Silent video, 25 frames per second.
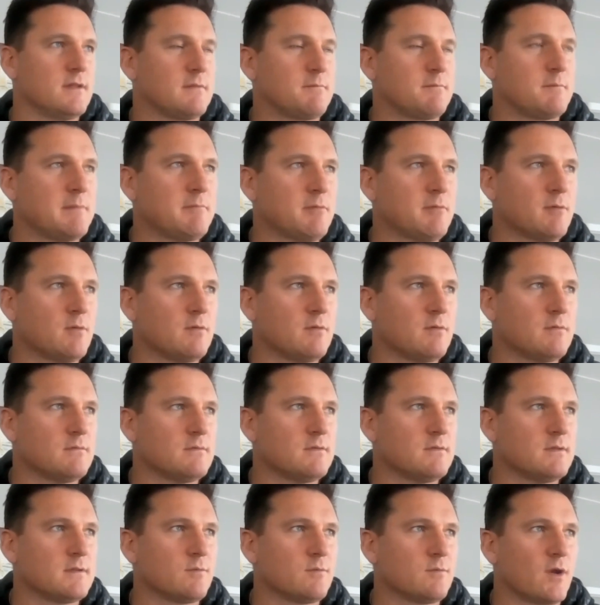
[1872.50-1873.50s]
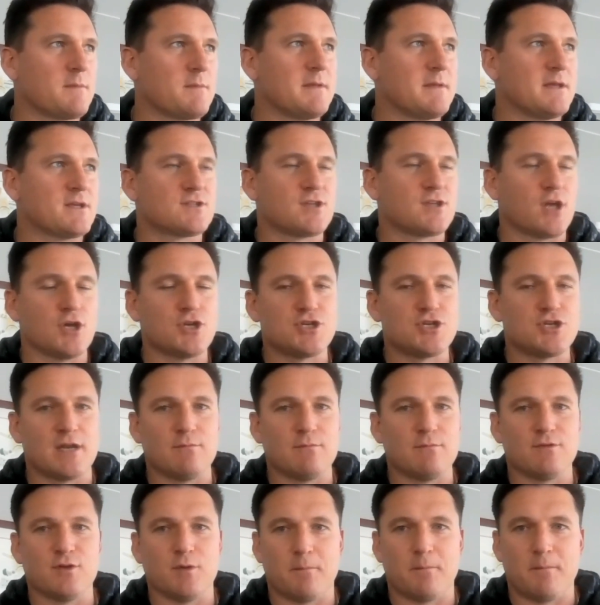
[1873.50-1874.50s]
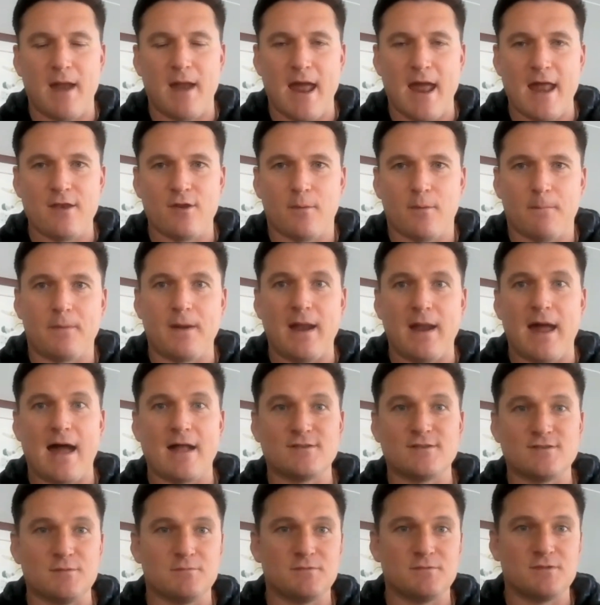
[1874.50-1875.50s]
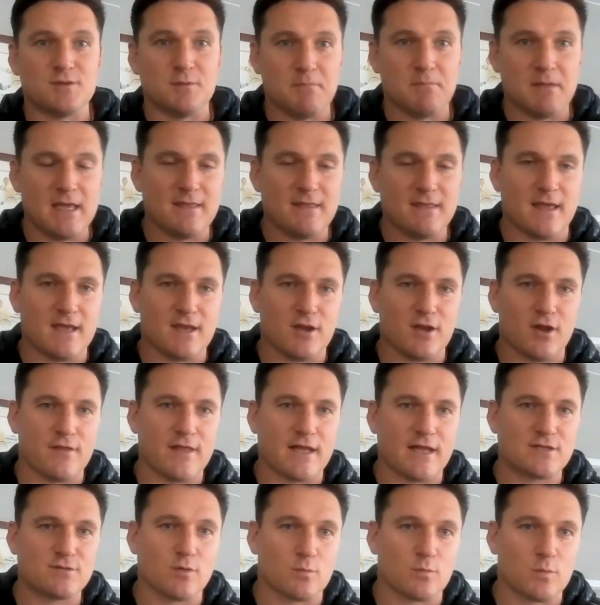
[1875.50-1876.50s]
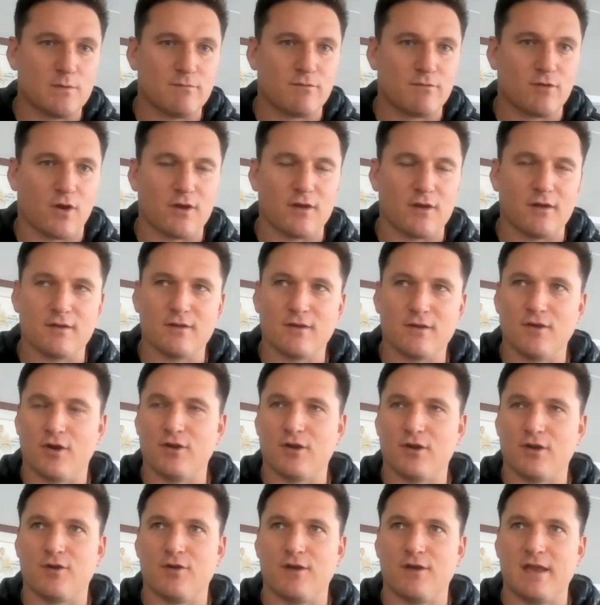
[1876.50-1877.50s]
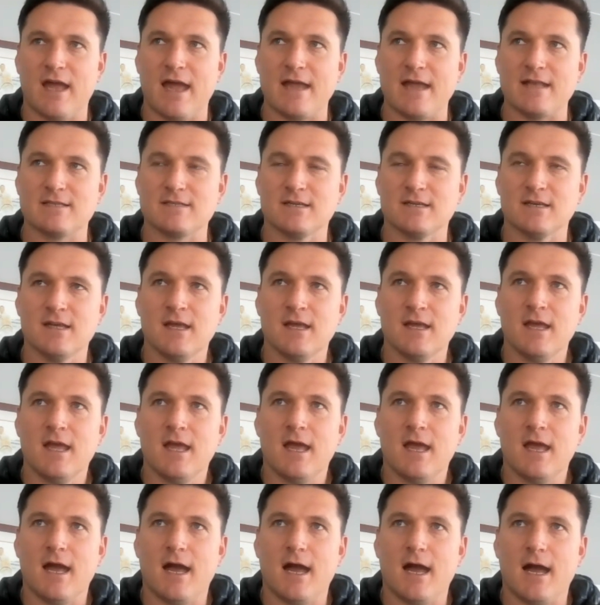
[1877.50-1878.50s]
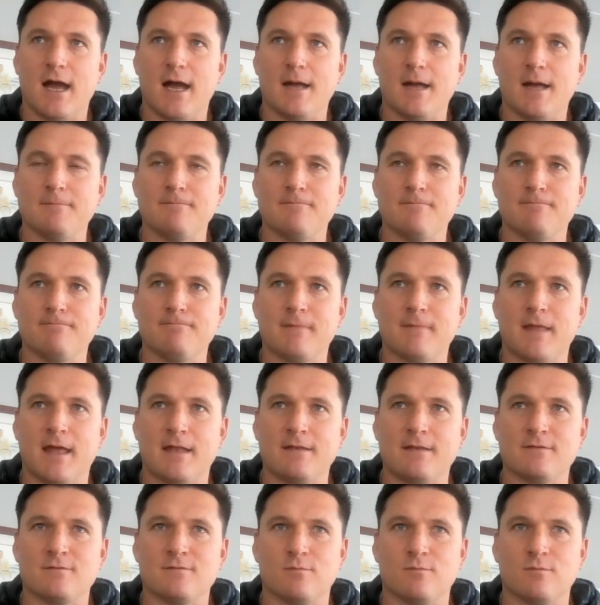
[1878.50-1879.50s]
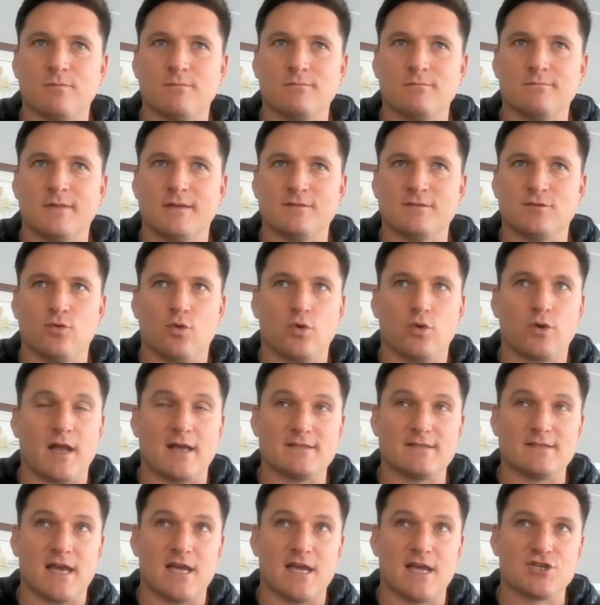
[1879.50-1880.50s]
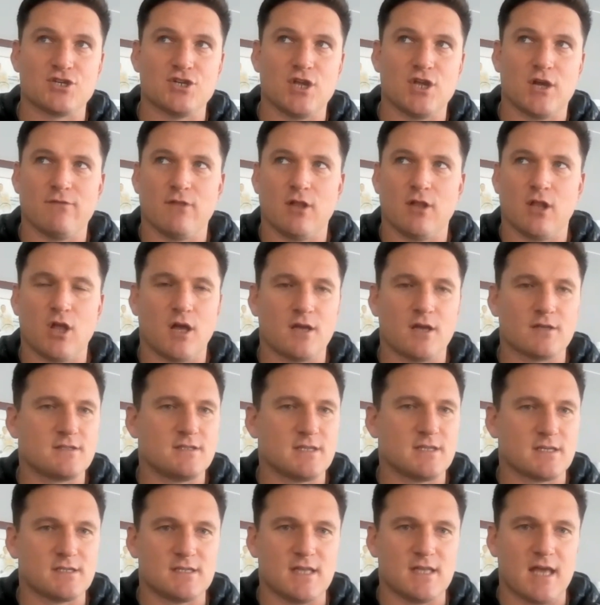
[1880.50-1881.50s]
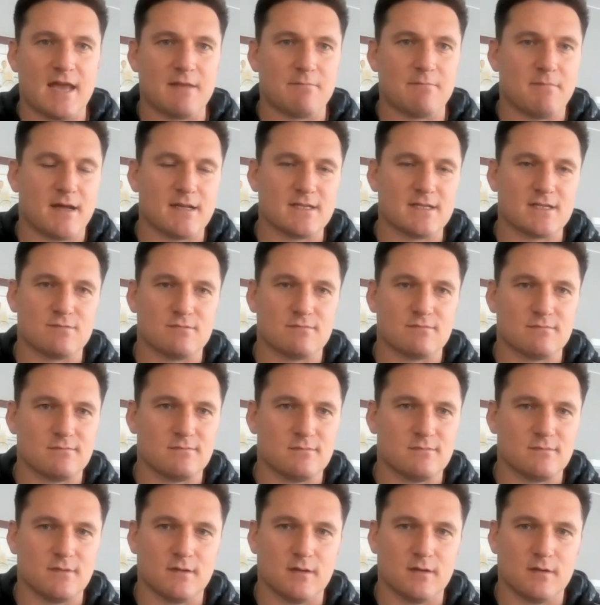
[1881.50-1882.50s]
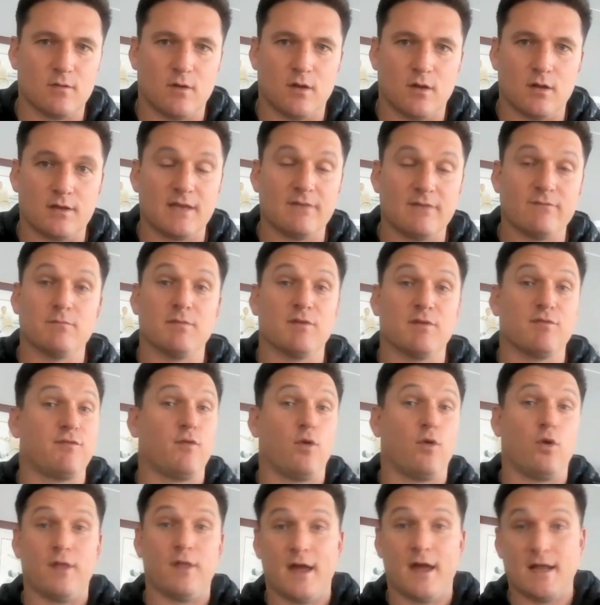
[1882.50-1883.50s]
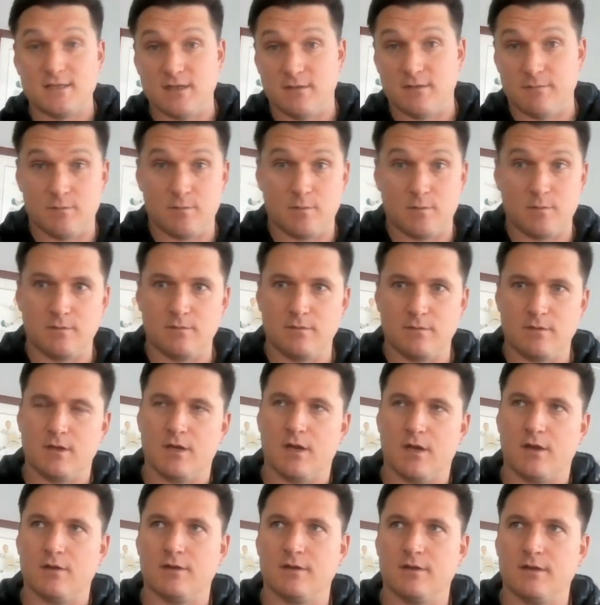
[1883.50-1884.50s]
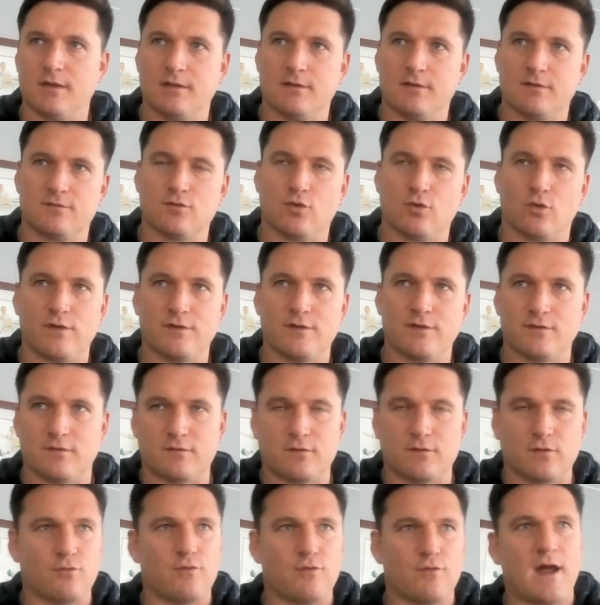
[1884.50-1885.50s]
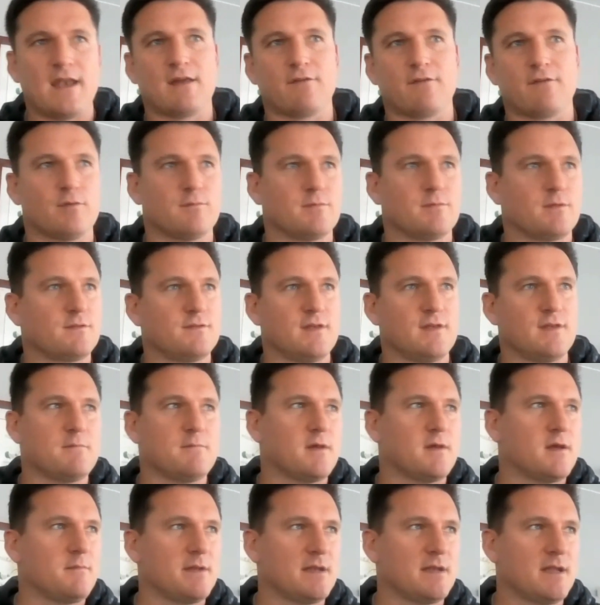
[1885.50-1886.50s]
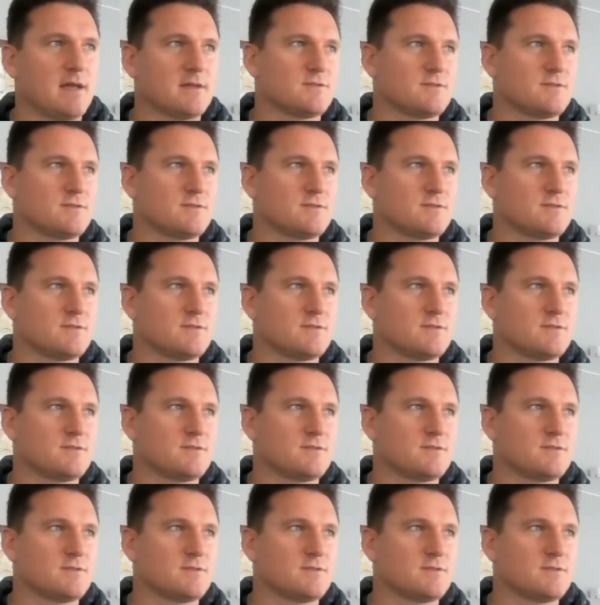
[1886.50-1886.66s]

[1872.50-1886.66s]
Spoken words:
that people that want to be associated with your brand are proud to be there. That's what we've got to create. And as an organization over the last 6 to 8 months, well, even before that, I mean, the stories are still running from December. I mean,